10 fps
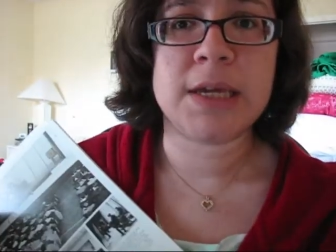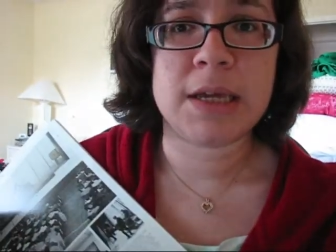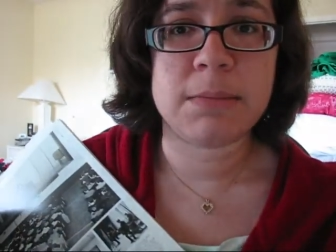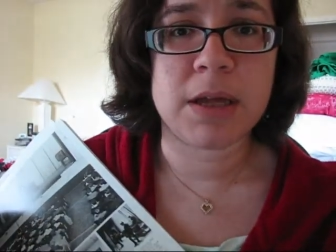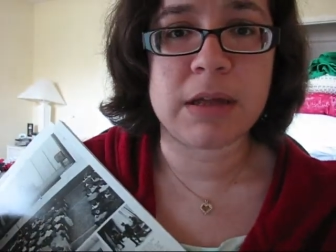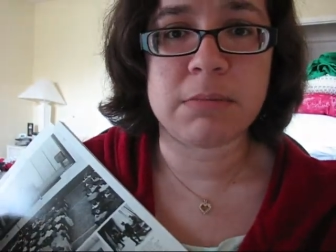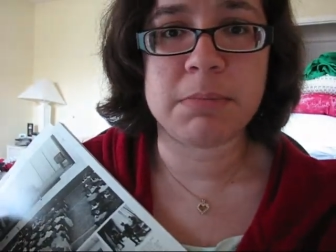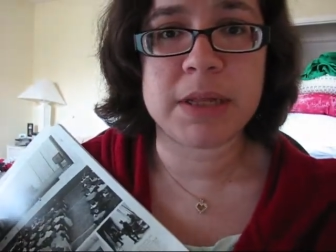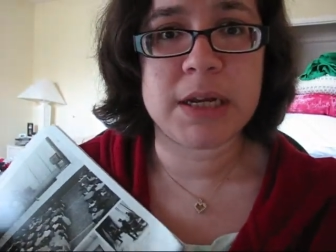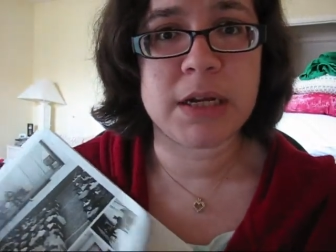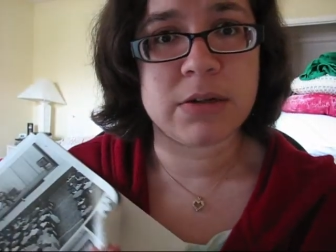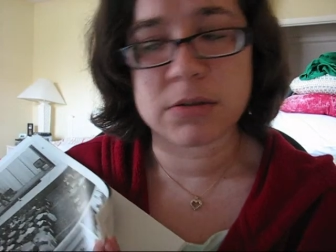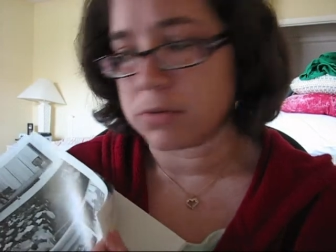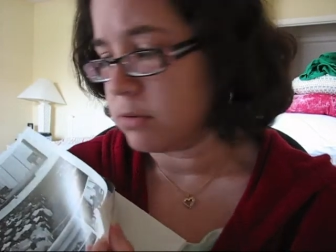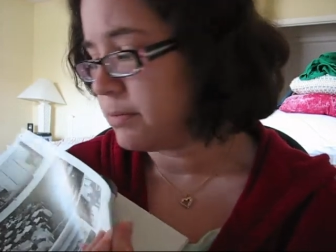came and played at your
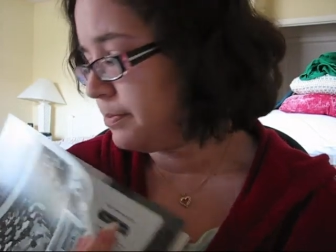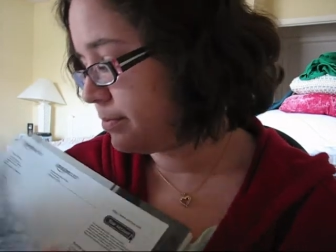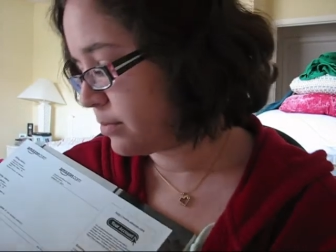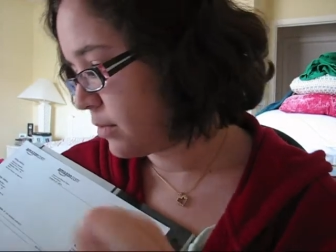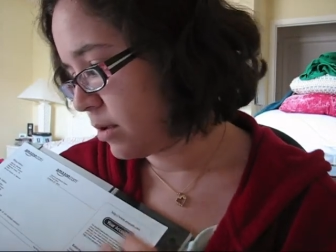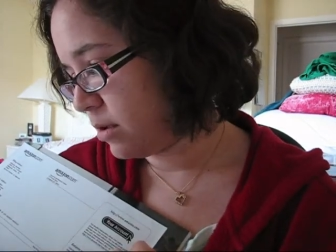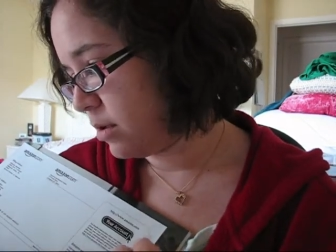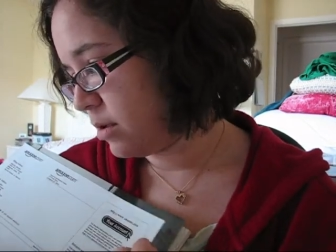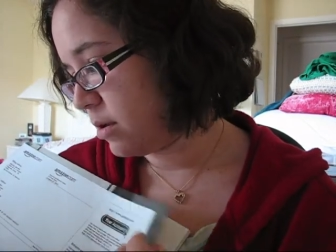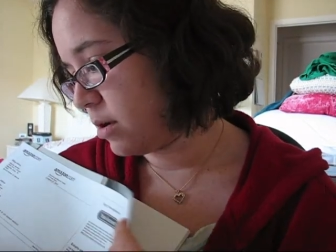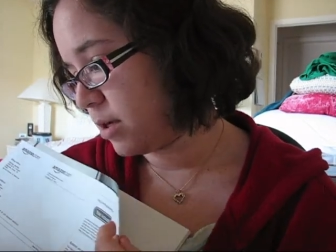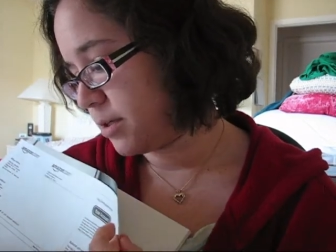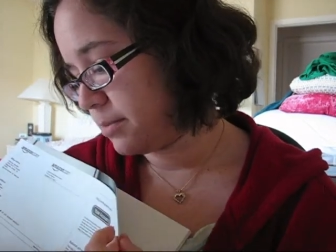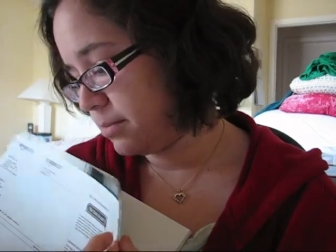school? Awesome.